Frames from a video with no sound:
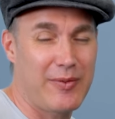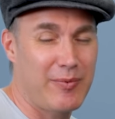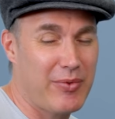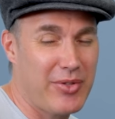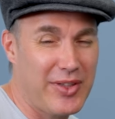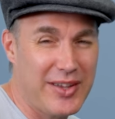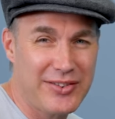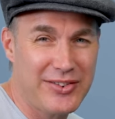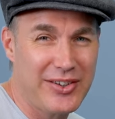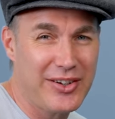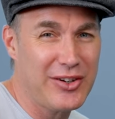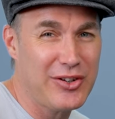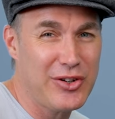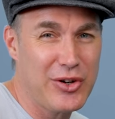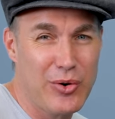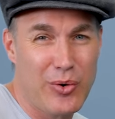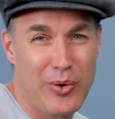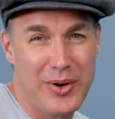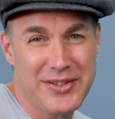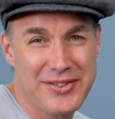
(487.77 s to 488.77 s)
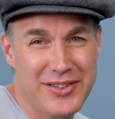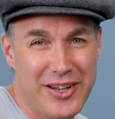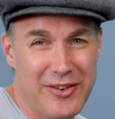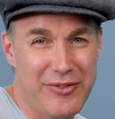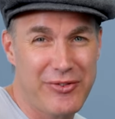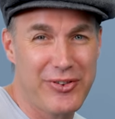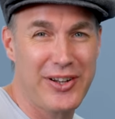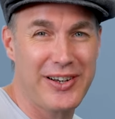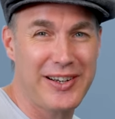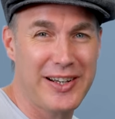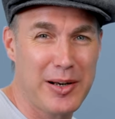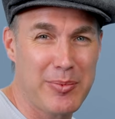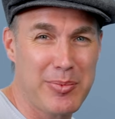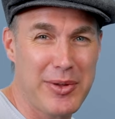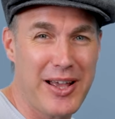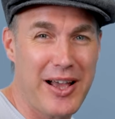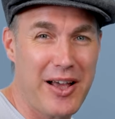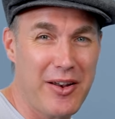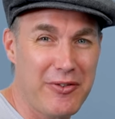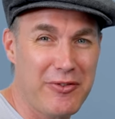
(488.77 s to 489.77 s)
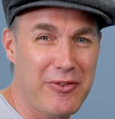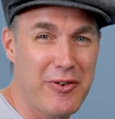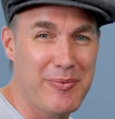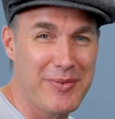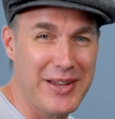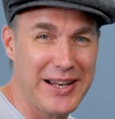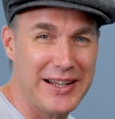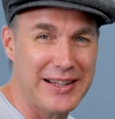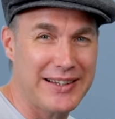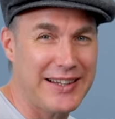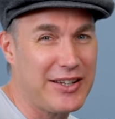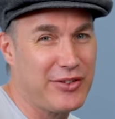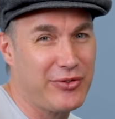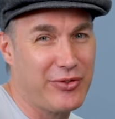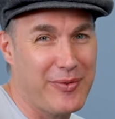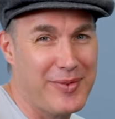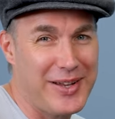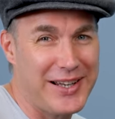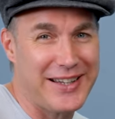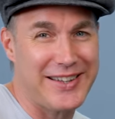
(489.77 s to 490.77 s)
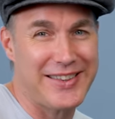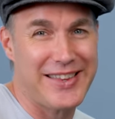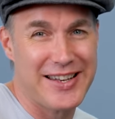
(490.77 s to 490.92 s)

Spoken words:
Things that are new are always going to feel a little bit unfamiliar, less familiar.